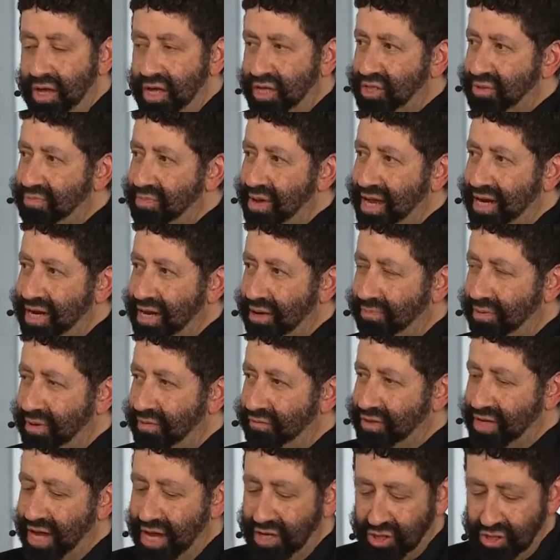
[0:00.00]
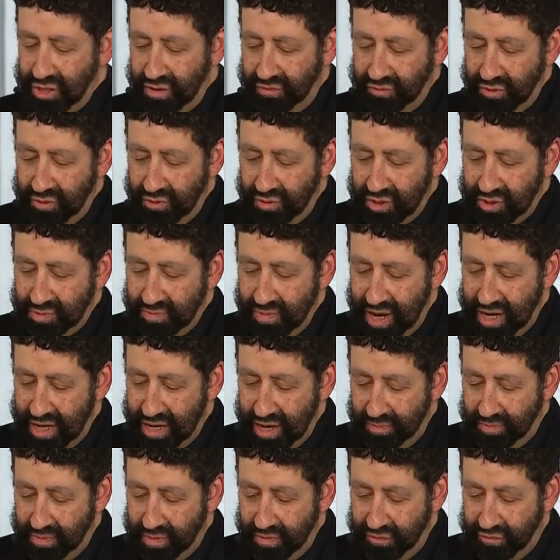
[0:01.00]
It's made up of, Tashavu is
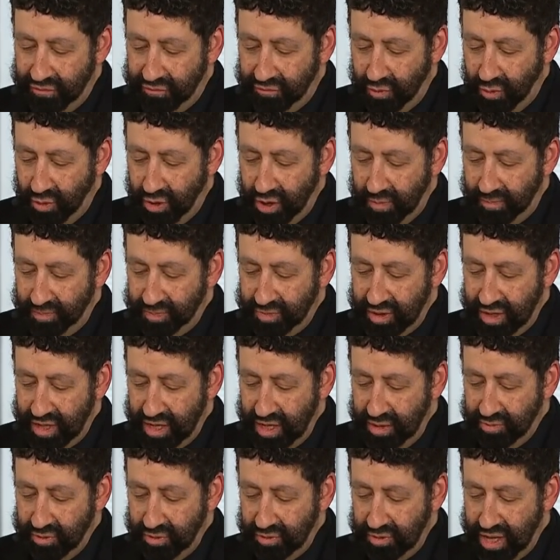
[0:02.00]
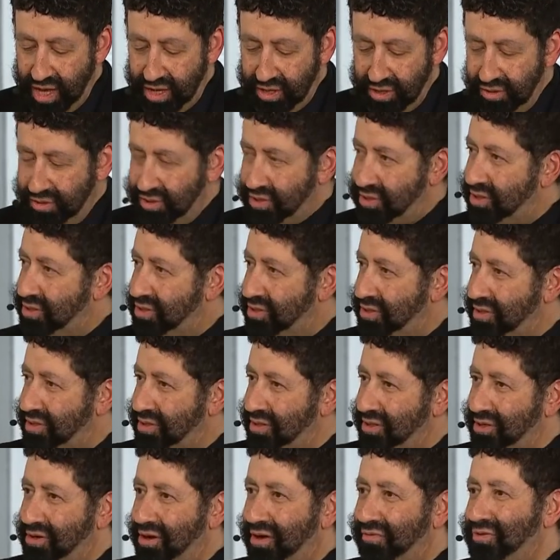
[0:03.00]
made up of 4 Hebrew letters.
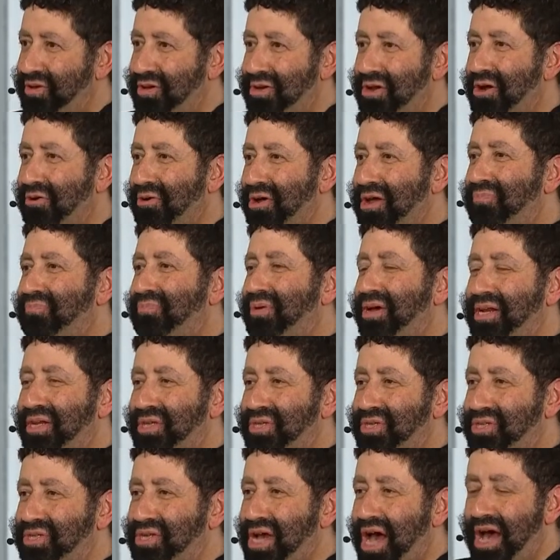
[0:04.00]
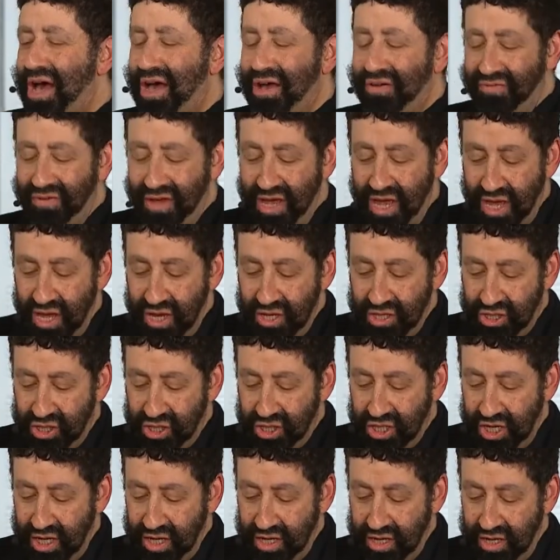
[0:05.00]
You don't have to know it, but it's Tav,
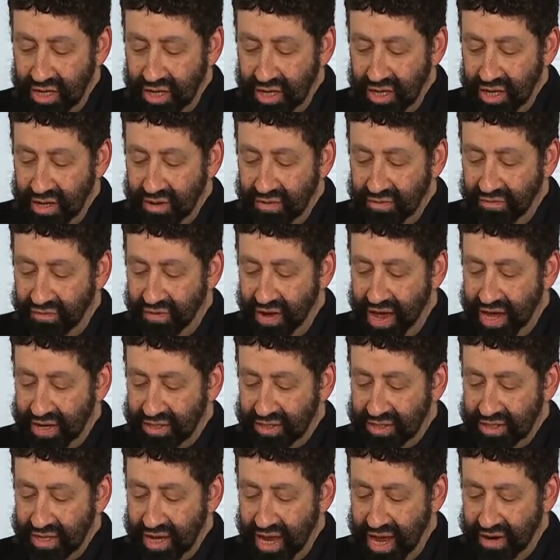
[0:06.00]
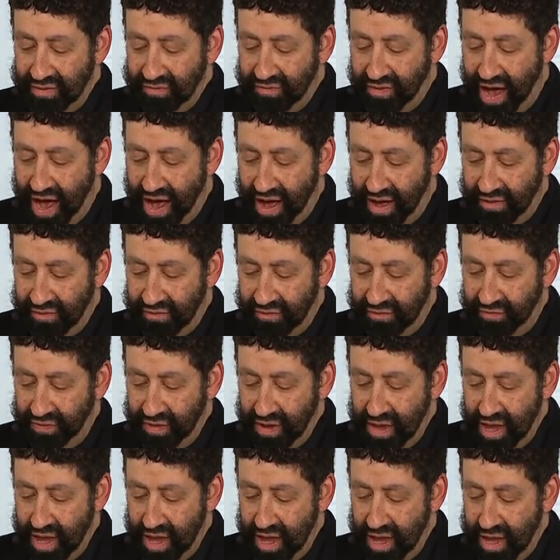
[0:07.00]
Shin, Vet, and Vav.
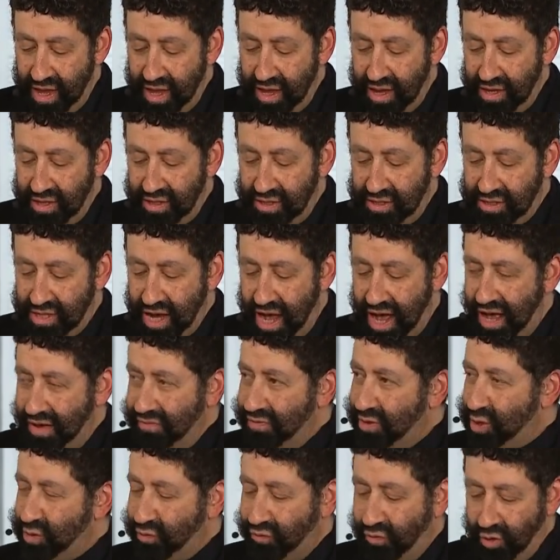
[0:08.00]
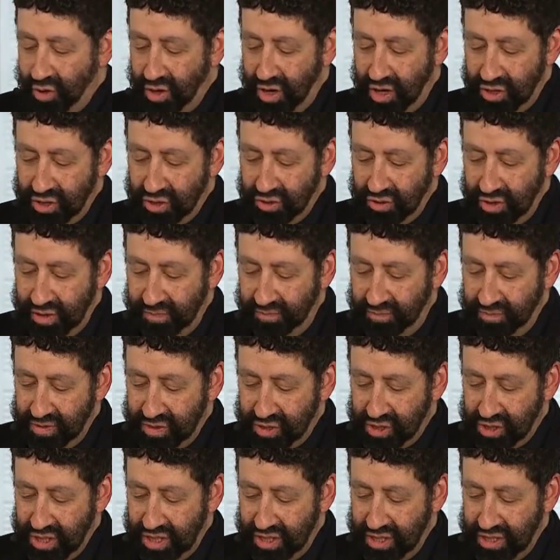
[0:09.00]
Tav is 400,
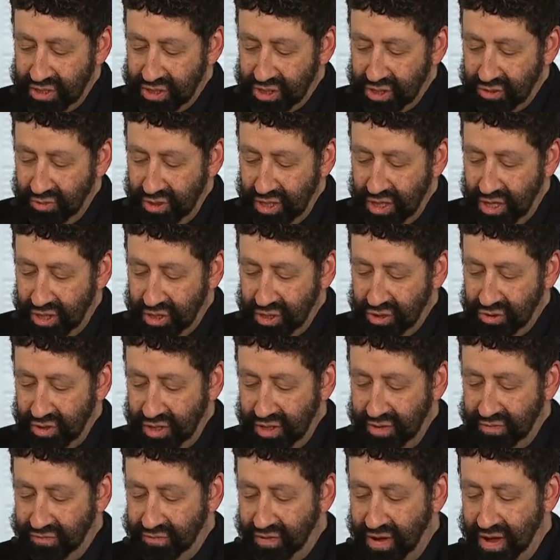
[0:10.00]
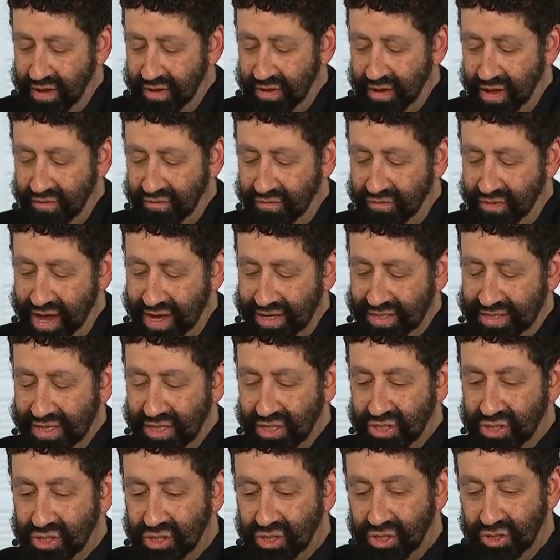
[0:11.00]
Shin is 300, Vet
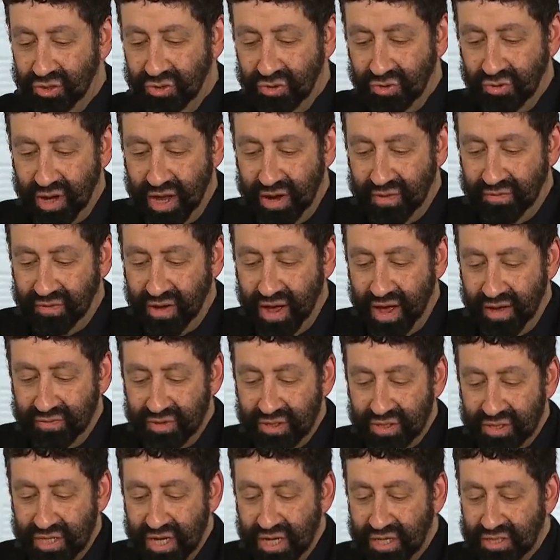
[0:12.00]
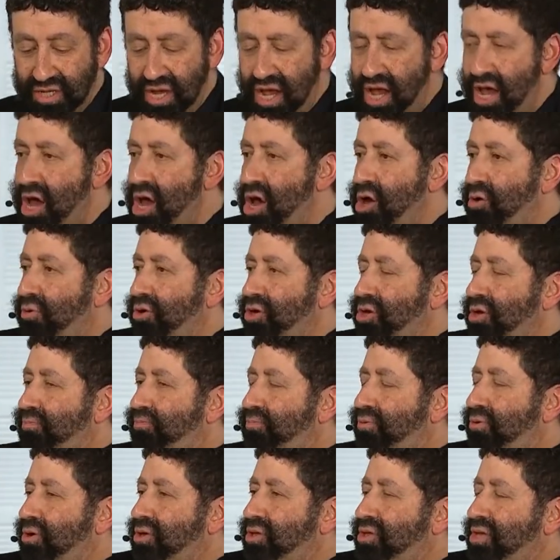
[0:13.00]
is 2, and Vav is 6. When you
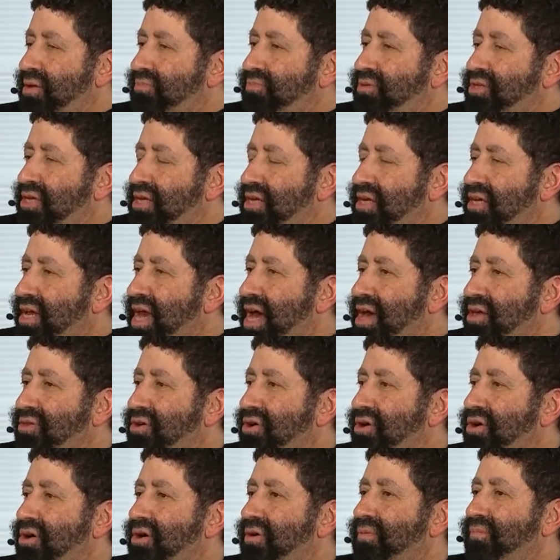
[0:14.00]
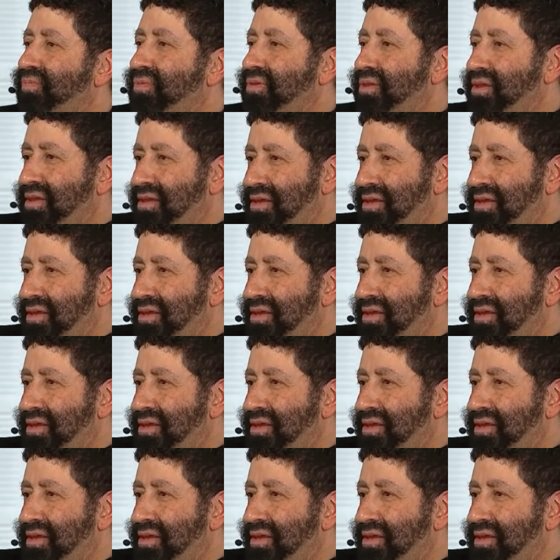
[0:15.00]
put them together,